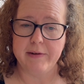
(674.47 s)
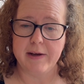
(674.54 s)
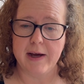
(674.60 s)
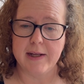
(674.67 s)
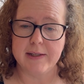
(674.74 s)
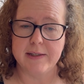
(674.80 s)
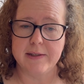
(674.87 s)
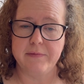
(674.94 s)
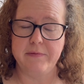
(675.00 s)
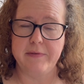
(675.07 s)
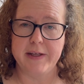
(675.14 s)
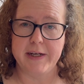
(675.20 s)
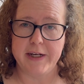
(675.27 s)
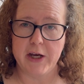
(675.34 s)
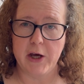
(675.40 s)
got some
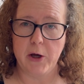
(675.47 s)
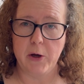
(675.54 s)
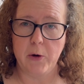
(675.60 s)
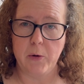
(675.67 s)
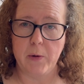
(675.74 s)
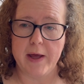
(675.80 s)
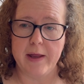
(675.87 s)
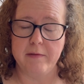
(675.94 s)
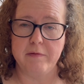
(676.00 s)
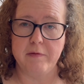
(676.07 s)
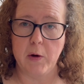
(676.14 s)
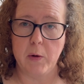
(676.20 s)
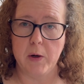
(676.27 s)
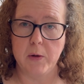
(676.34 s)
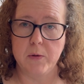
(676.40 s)
video and
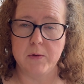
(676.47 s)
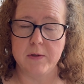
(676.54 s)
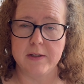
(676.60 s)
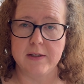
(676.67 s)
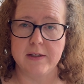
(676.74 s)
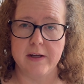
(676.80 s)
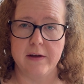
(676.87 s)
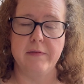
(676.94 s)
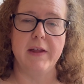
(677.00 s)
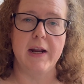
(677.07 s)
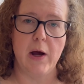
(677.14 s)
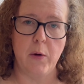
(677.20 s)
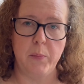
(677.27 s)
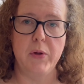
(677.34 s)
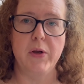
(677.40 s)
photos and stuff that
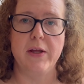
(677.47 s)
I'll put